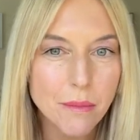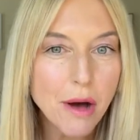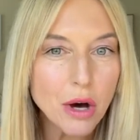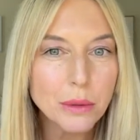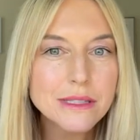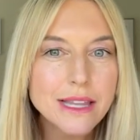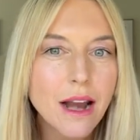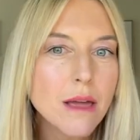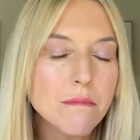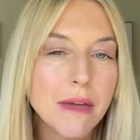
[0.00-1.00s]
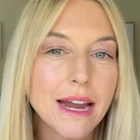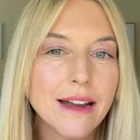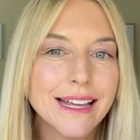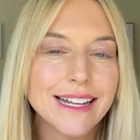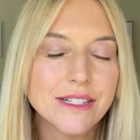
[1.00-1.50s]
post that I
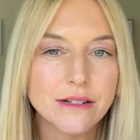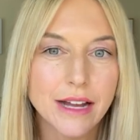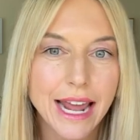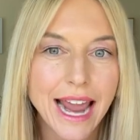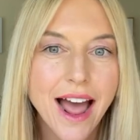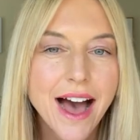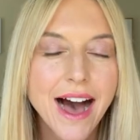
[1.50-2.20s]
made yesterday